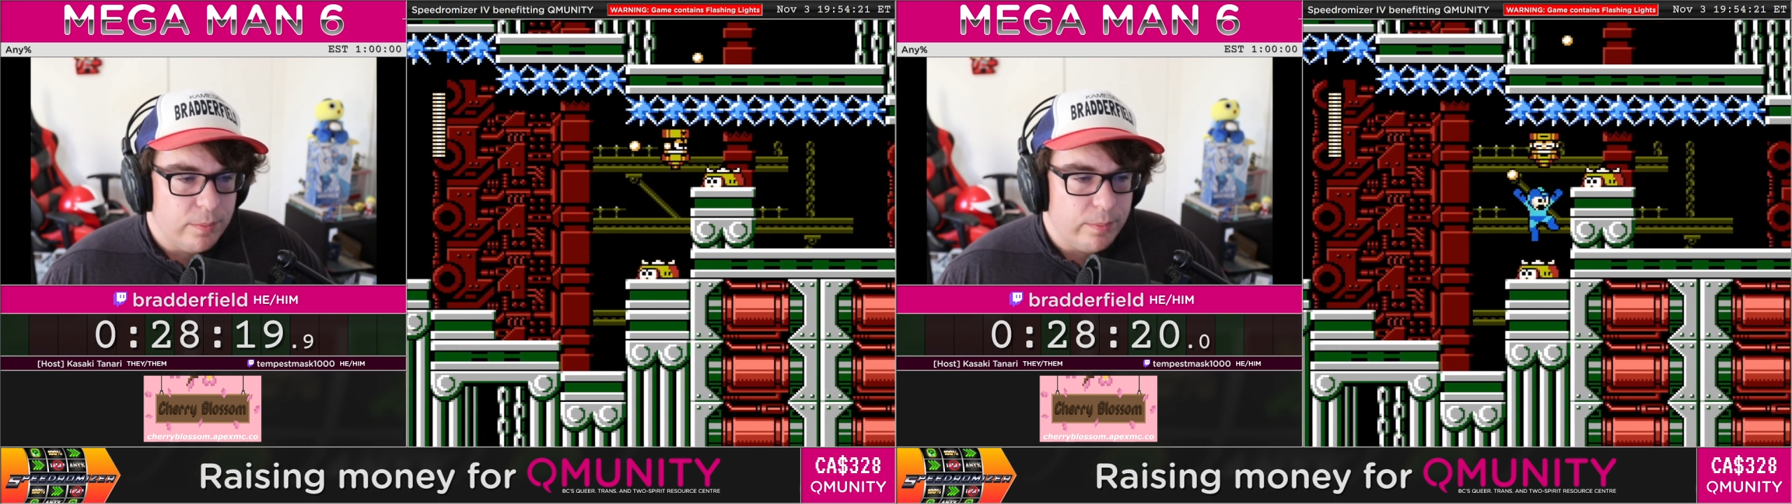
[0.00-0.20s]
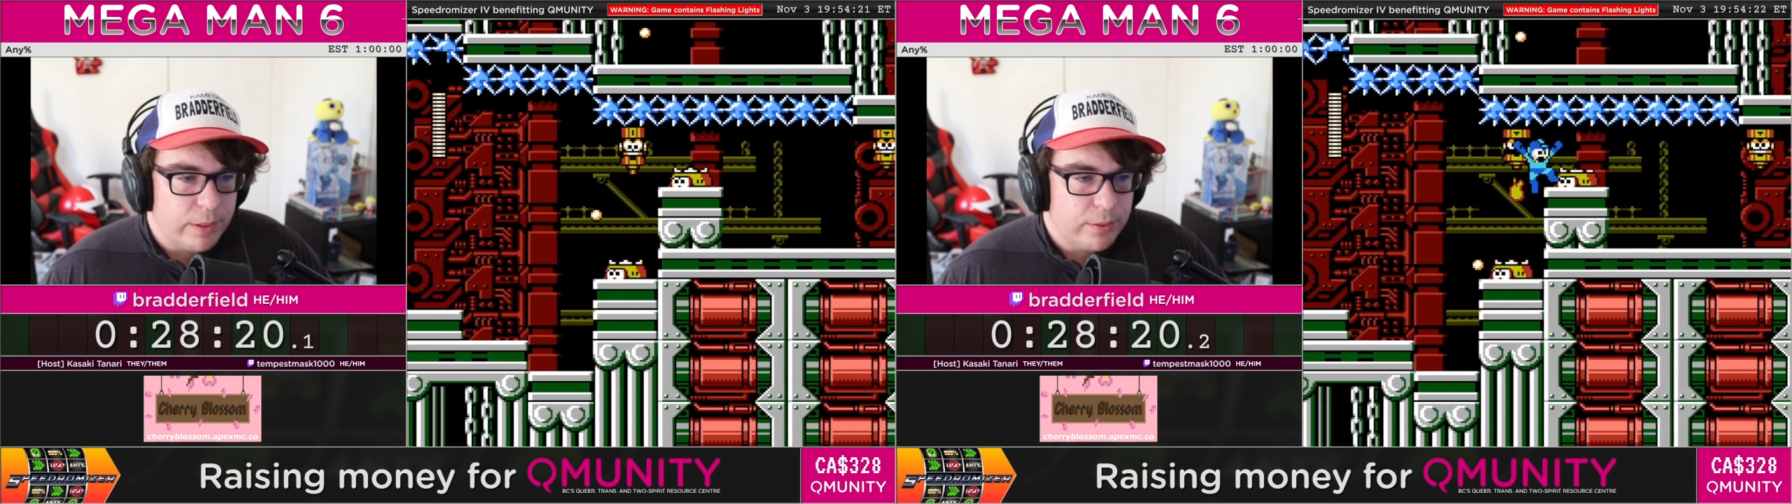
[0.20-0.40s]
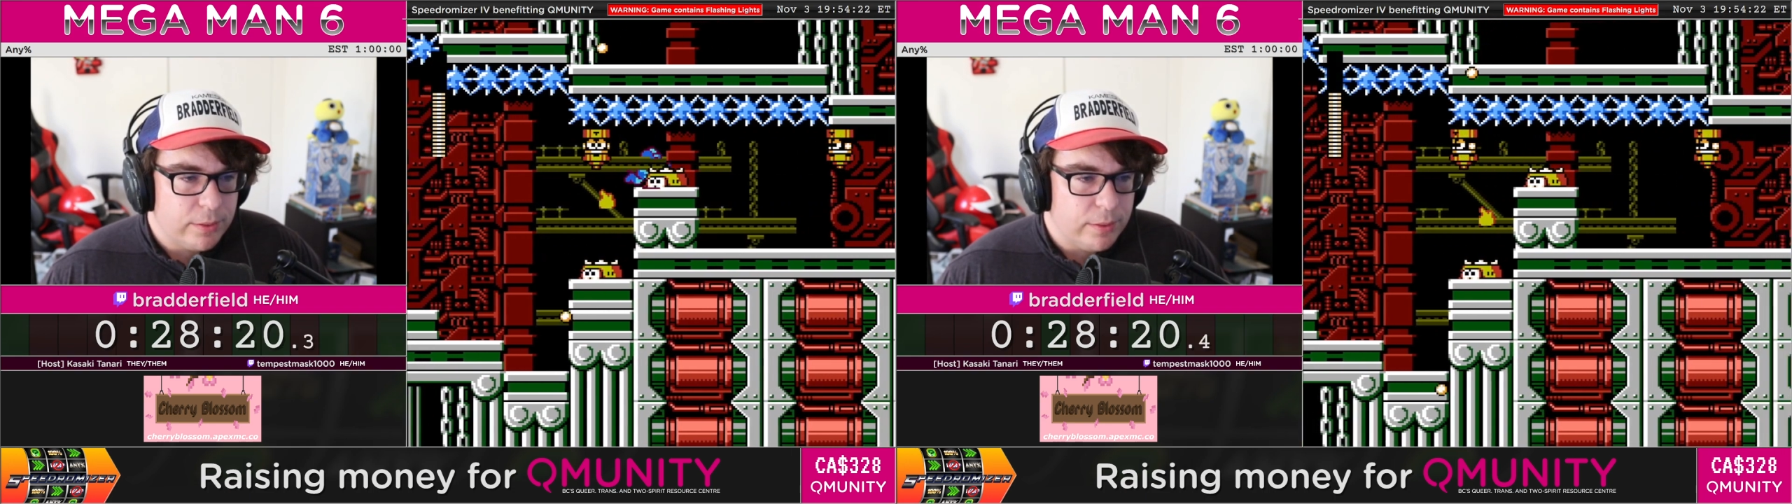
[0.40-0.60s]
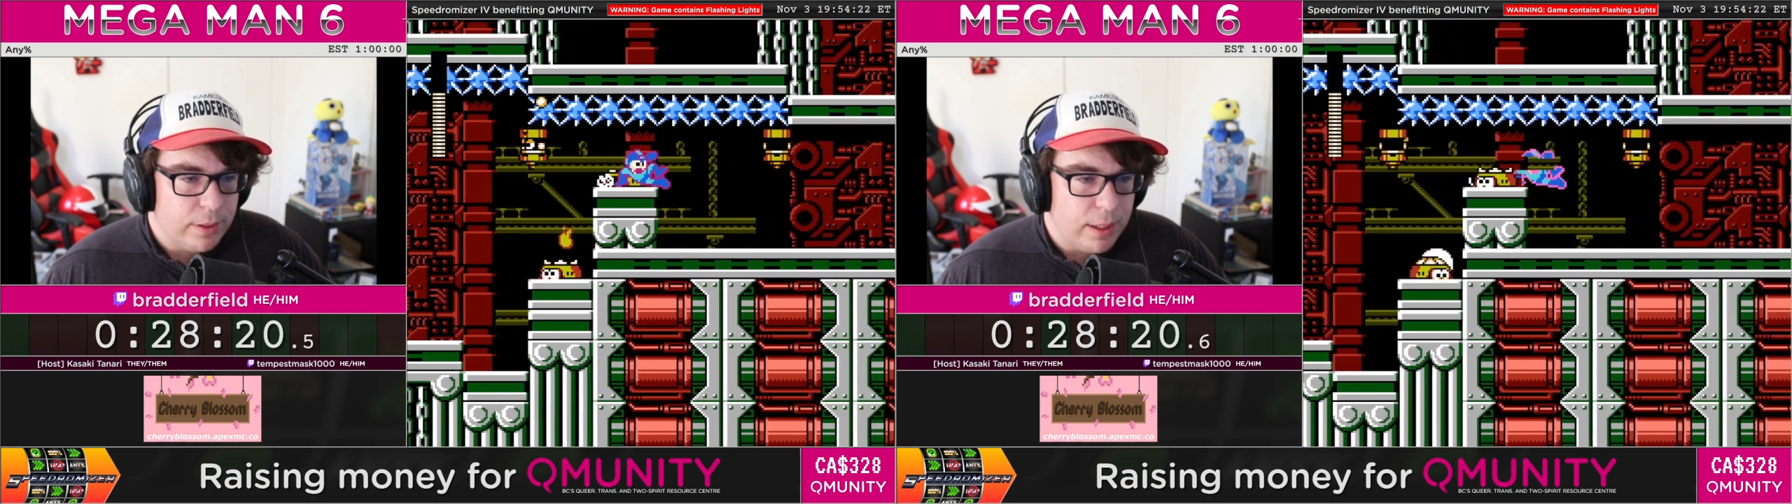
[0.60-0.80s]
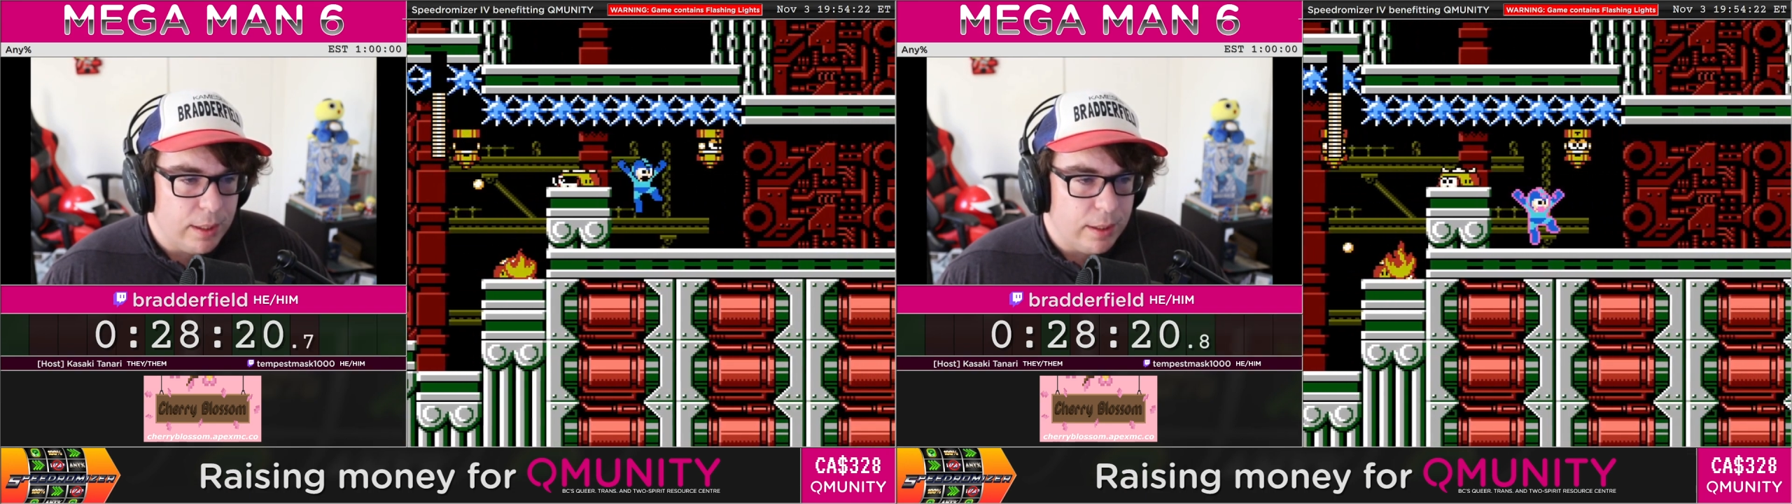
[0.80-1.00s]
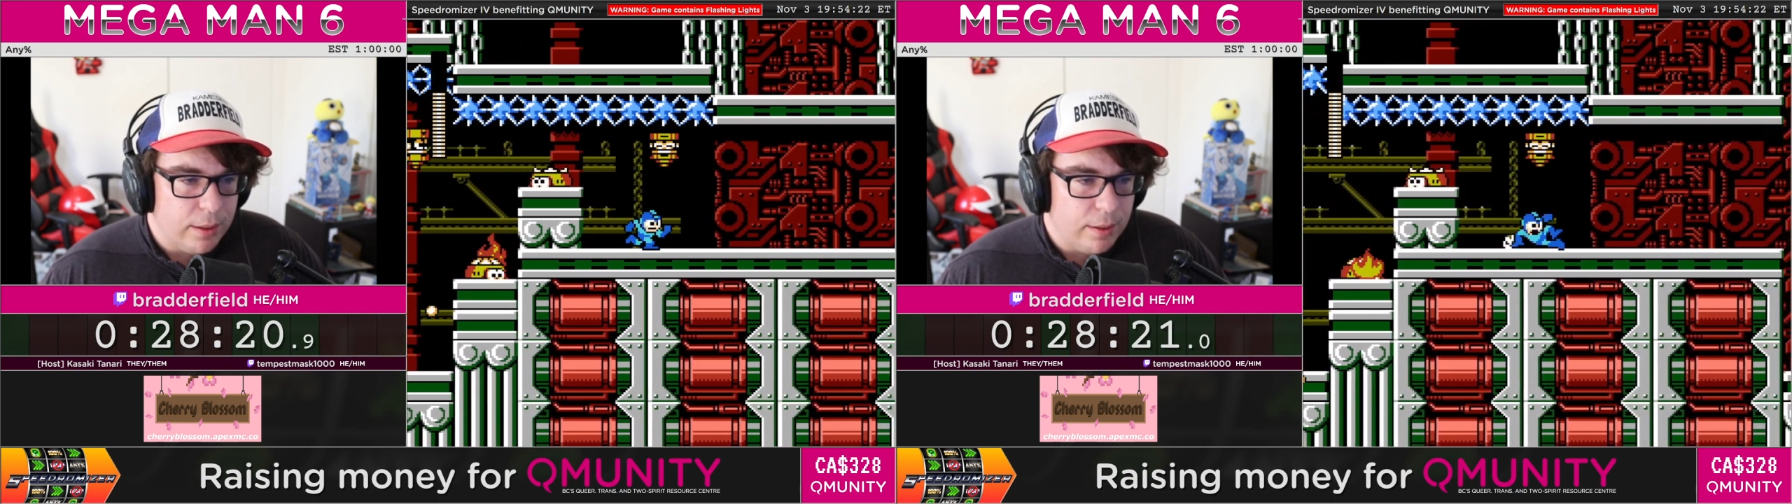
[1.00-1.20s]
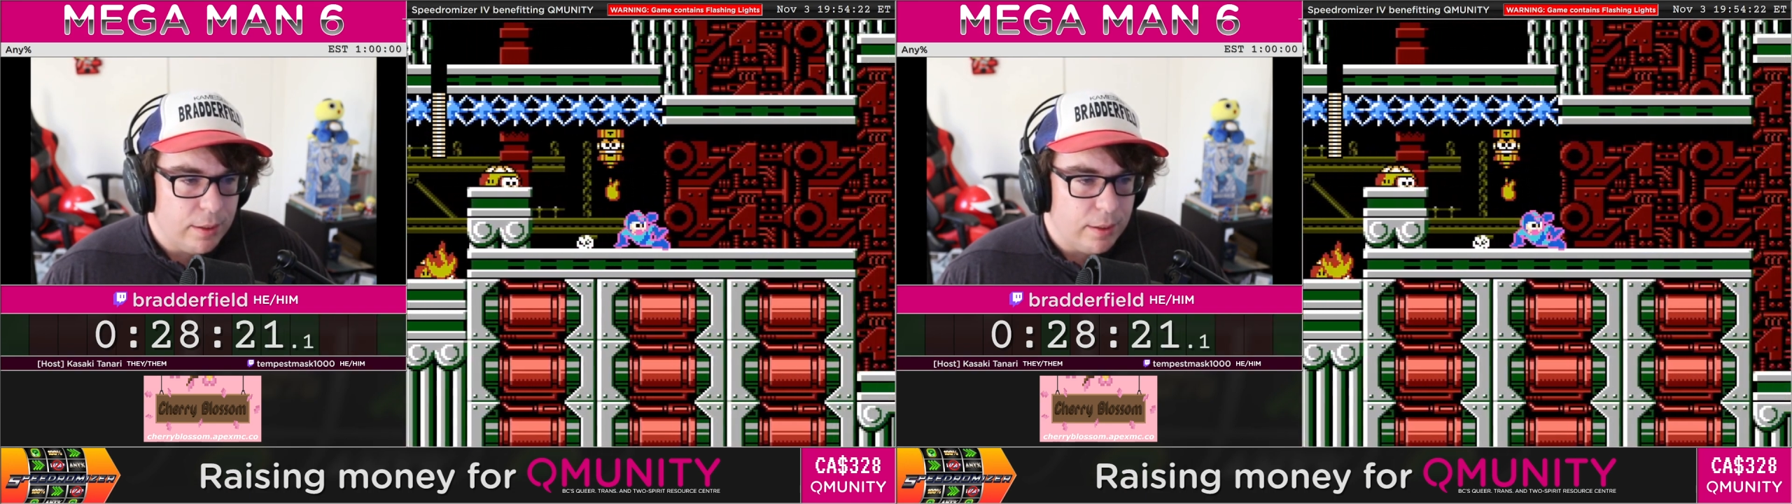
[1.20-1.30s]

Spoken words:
Buster and